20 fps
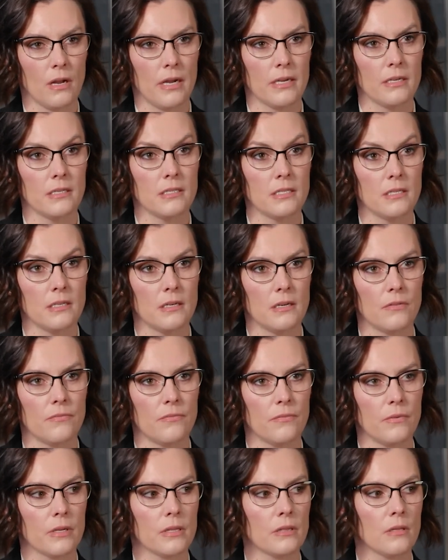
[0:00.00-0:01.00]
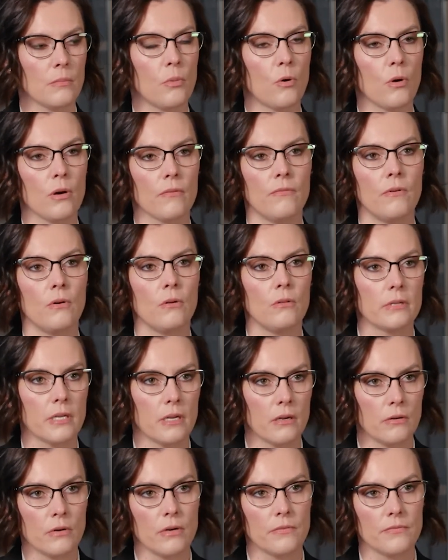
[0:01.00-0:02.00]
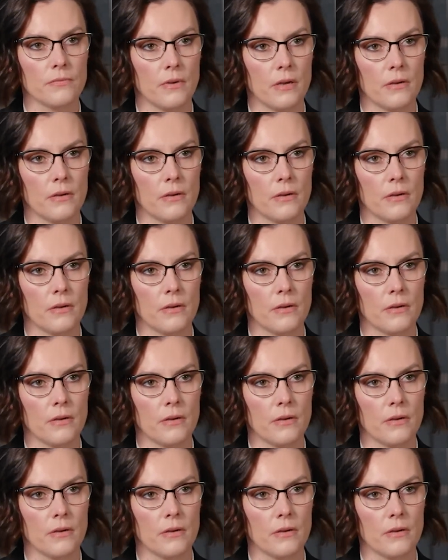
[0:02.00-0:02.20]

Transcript: idea of what the portfolio